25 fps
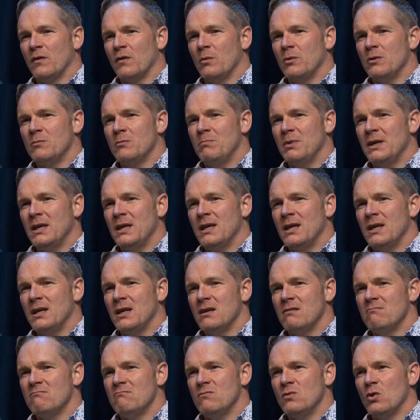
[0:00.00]
it would
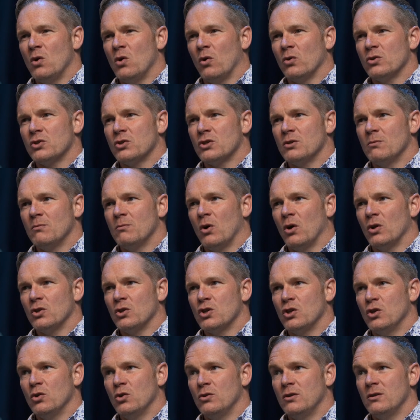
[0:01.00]
be not so
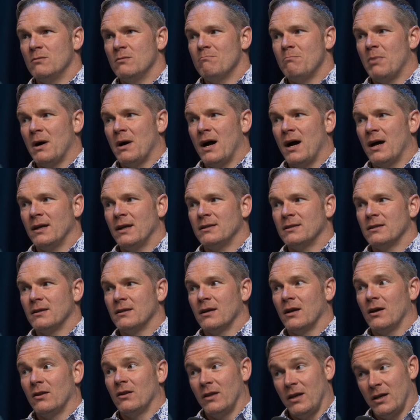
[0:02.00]
much good and bad
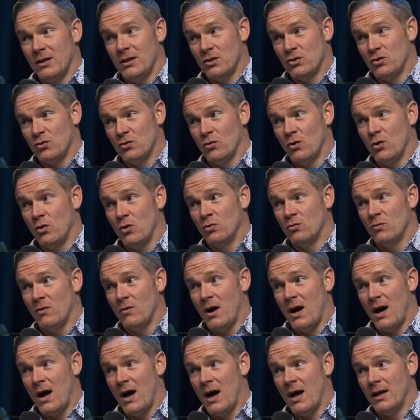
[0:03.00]
cholesterol,
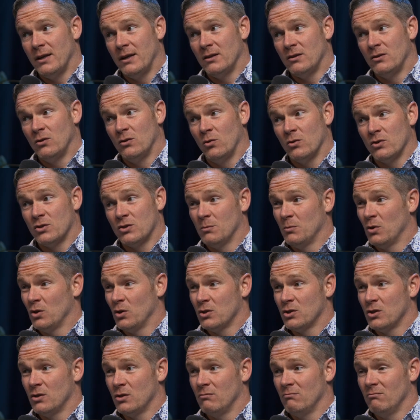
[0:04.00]
and not so much